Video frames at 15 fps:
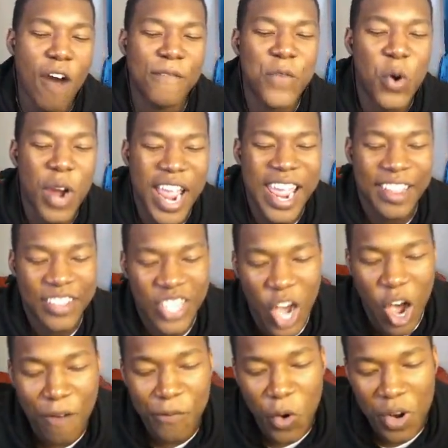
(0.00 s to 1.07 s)
all four, hey, to
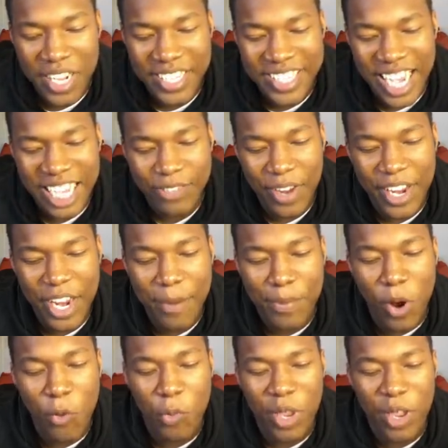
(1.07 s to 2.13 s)
all four of these guys right here,
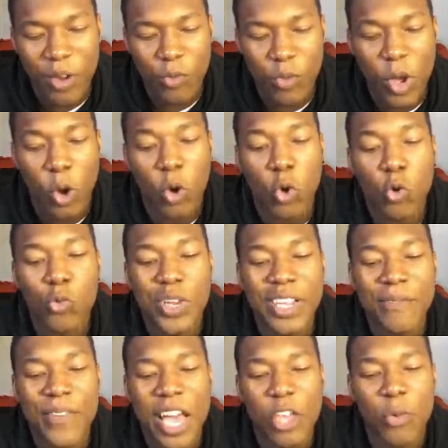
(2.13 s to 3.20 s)
bro, we, bro,
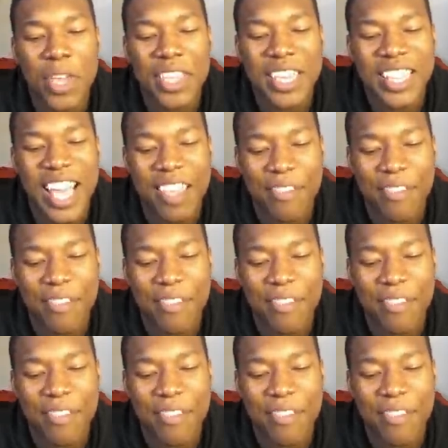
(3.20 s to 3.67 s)
reevaluate your